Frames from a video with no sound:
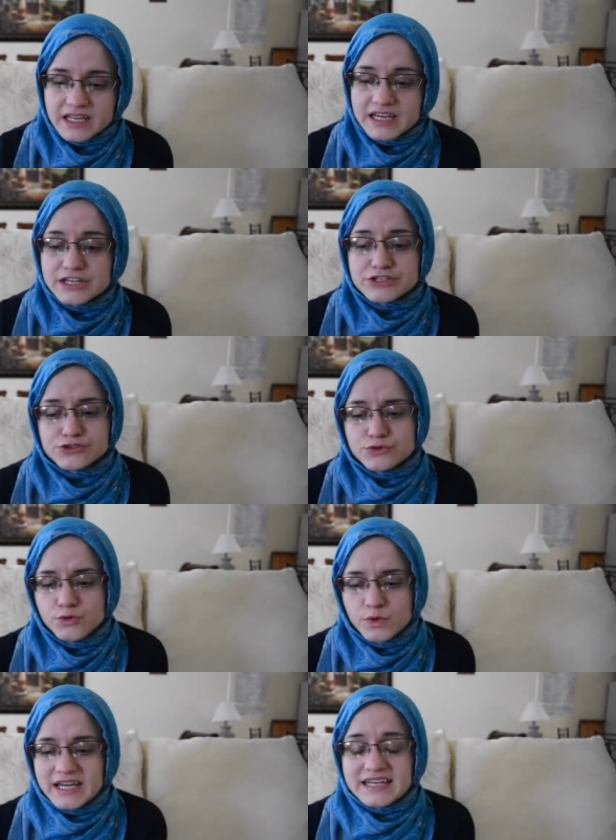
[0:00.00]
It is you
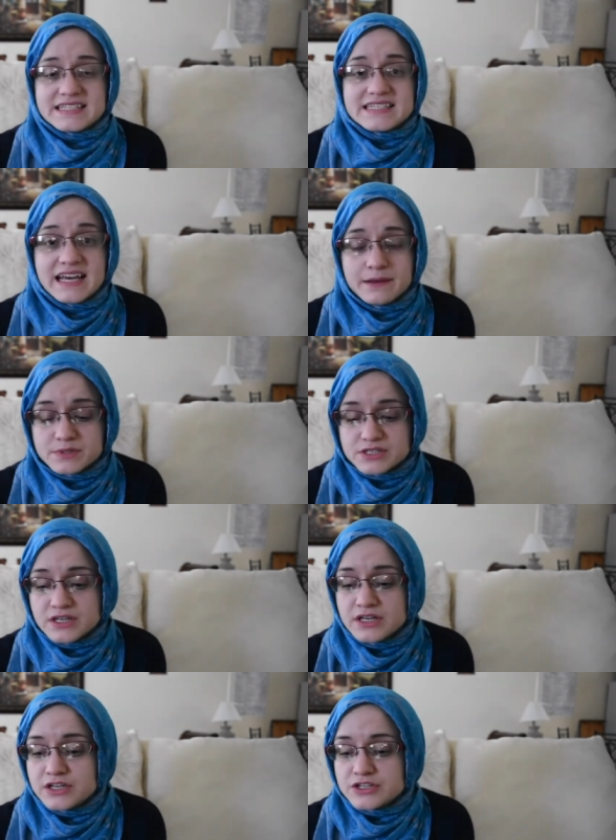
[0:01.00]
who can attempt
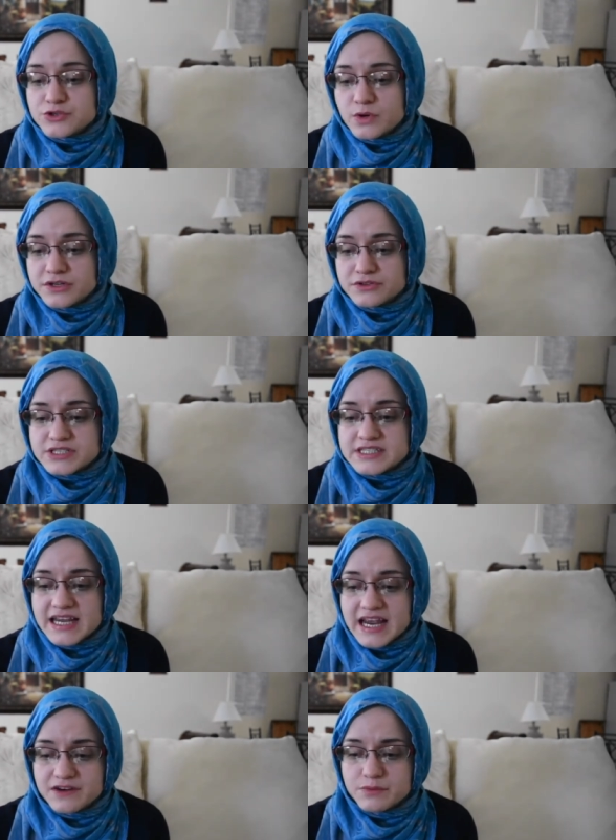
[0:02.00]
to
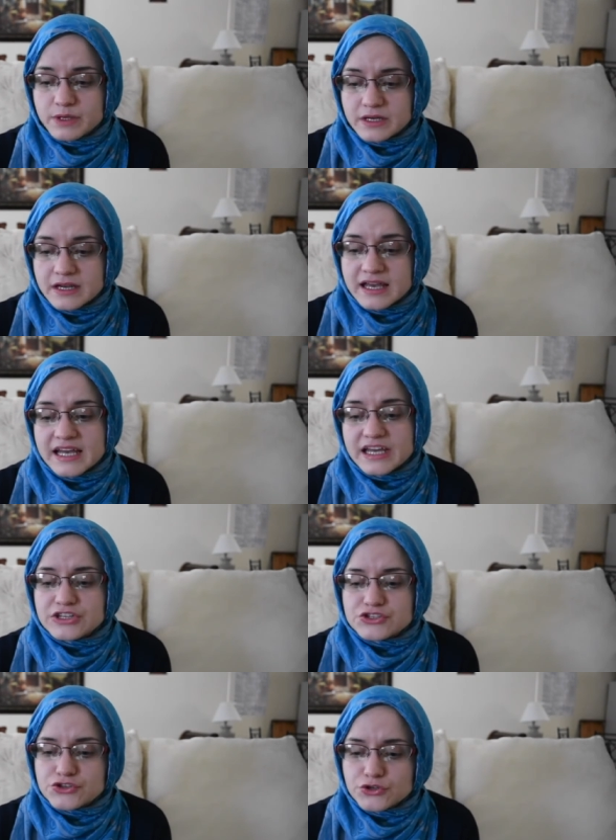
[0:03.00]
understand me. It
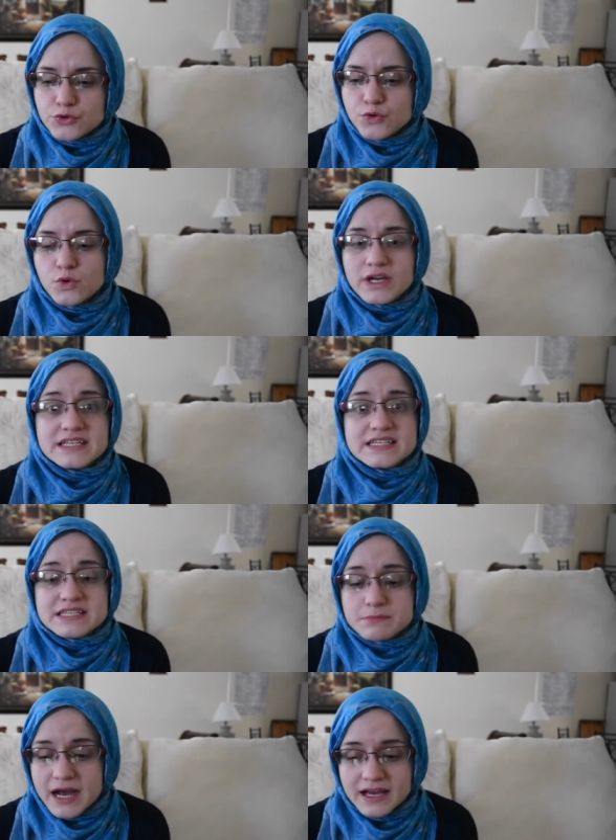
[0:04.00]
is you who can
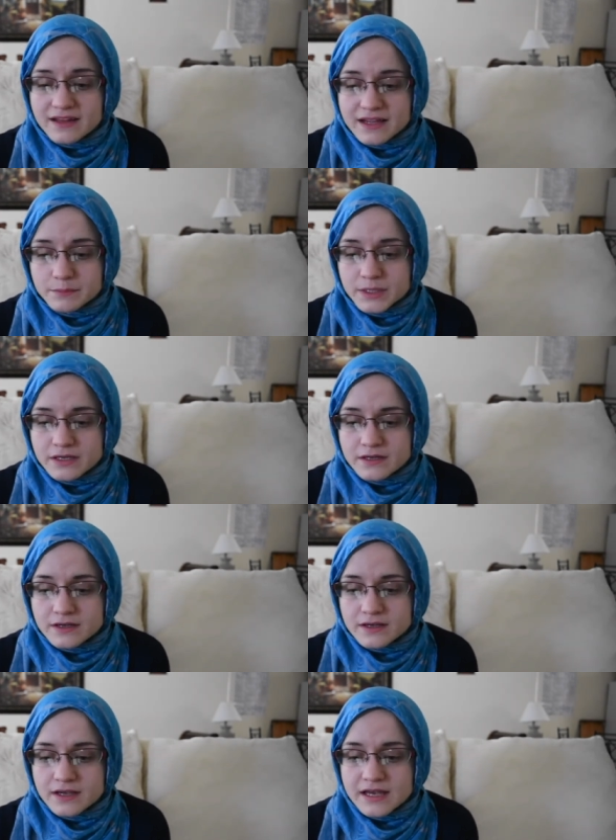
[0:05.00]
smile at me
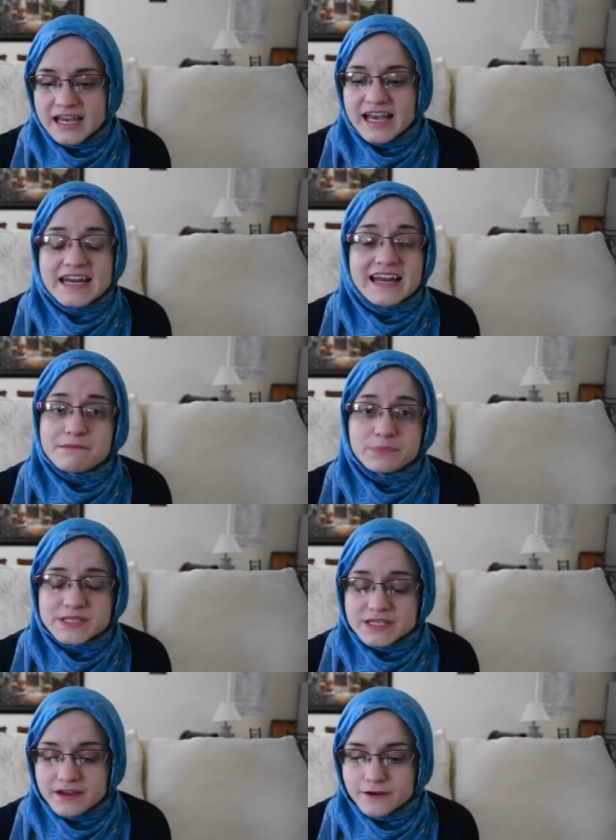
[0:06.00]
and not be
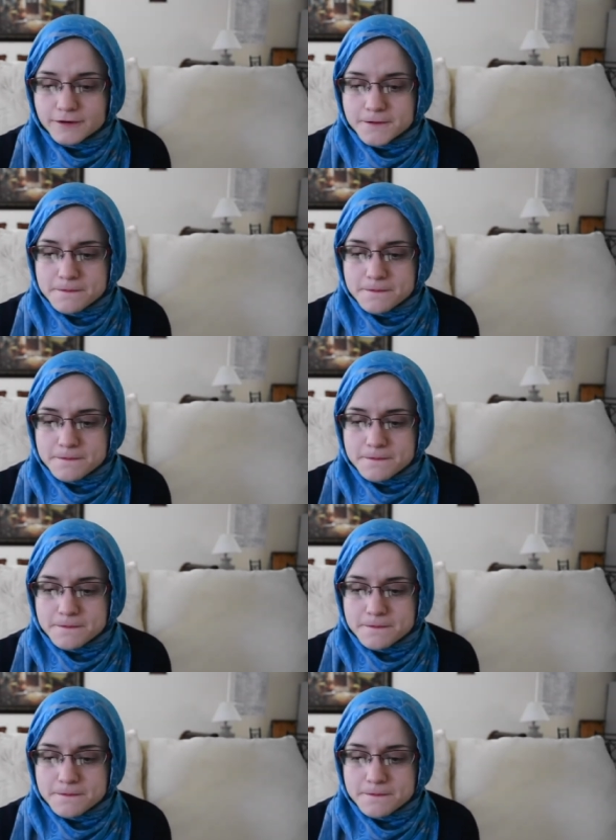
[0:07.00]
scared.